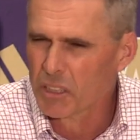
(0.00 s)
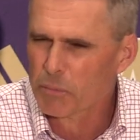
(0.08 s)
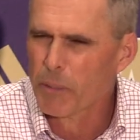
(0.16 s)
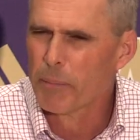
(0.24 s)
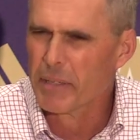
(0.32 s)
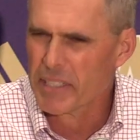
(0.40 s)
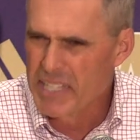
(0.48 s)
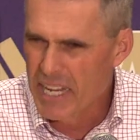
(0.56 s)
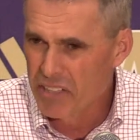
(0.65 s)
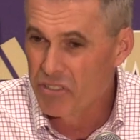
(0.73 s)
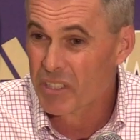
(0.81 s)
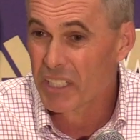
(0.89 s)
Just maybe
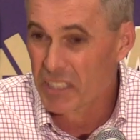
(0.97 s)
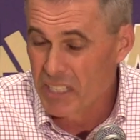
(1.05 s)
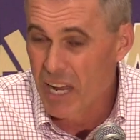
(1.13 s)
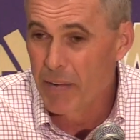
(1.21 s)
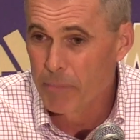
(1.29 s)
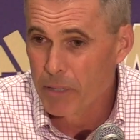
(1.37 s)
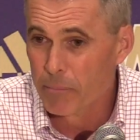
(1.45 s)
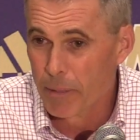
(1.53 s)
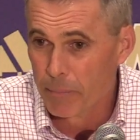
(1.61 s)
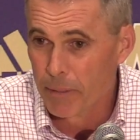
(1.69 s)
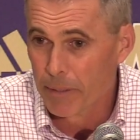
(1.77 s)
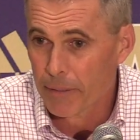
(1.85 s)
intensity and time
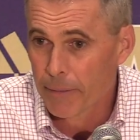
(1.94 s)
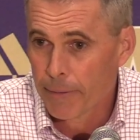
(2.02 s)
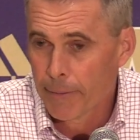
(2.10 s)
commitment.